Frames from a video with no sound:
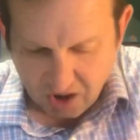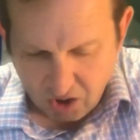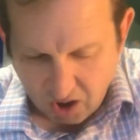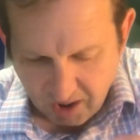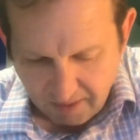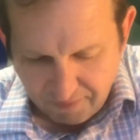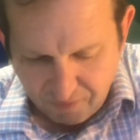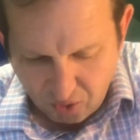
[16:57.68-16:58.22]
it
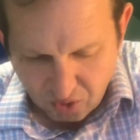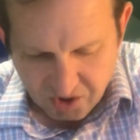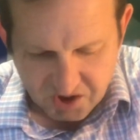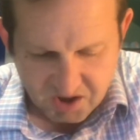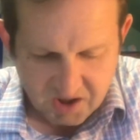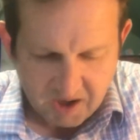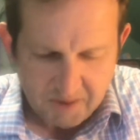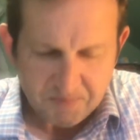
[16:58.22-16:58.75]
on the 1st
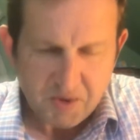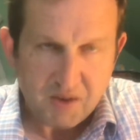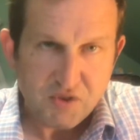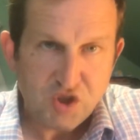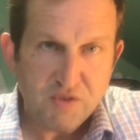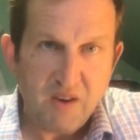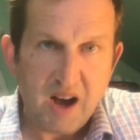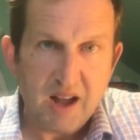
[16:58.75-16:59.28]
of
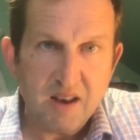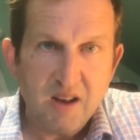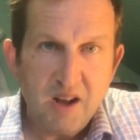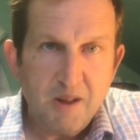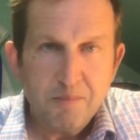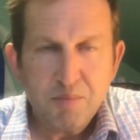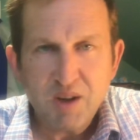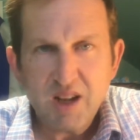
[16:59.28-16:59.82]
Shvat.
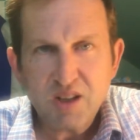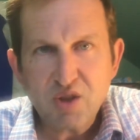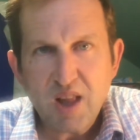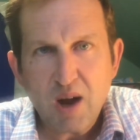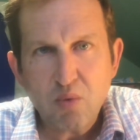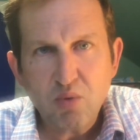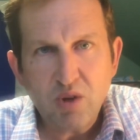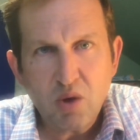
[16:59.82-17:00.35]
But it's
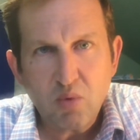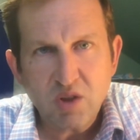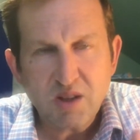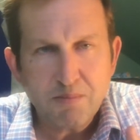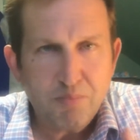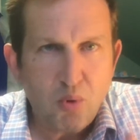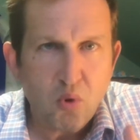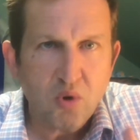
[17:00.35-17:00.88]
not really what's
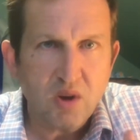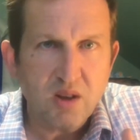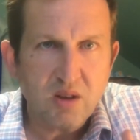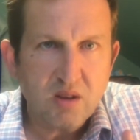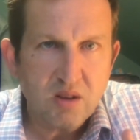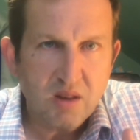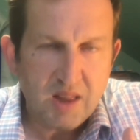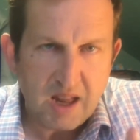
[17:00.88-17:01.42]

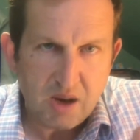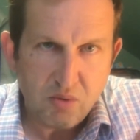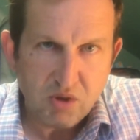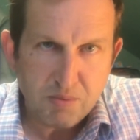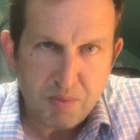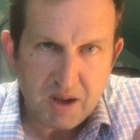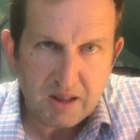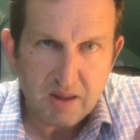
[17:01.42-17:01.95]
important that it was
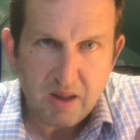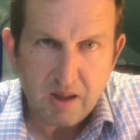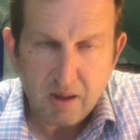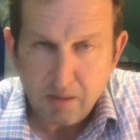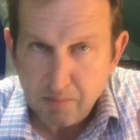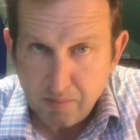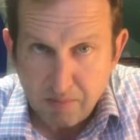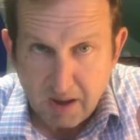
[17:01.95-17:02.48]
picked
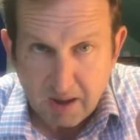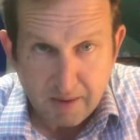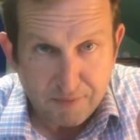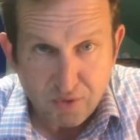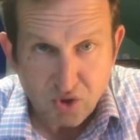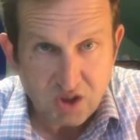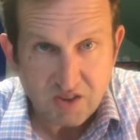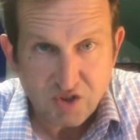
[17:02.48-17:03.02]
in the
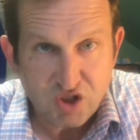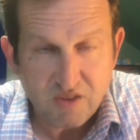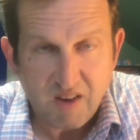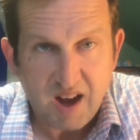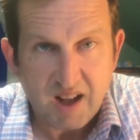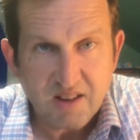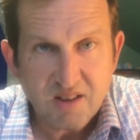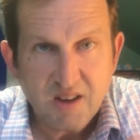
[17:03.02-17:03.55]
1st of
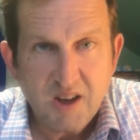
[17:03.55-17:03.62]
Shvat.